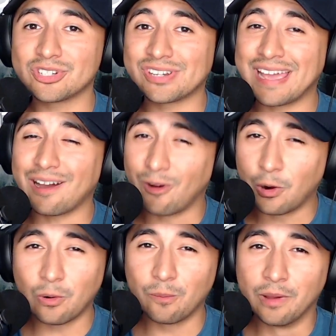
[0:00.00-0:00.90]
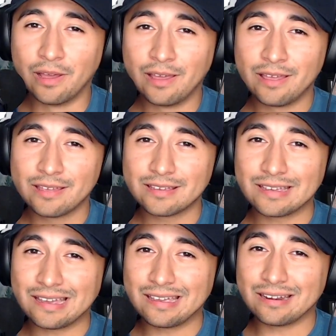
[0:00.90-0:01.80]
And at home
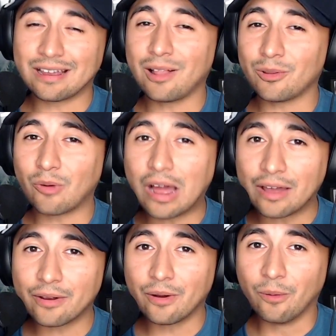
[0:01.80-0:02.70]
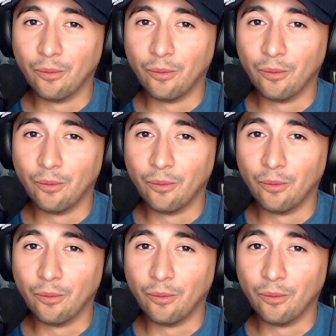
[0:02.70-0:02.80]
in Colorado,